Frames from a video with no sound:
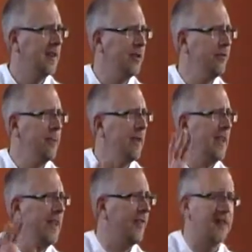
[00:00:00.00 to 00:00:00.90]
Do we
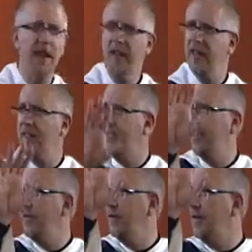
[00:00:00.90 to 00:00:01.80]
believe
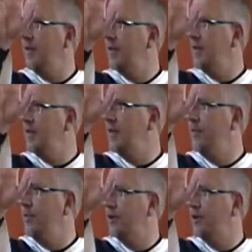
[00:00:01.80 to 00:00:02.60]
it?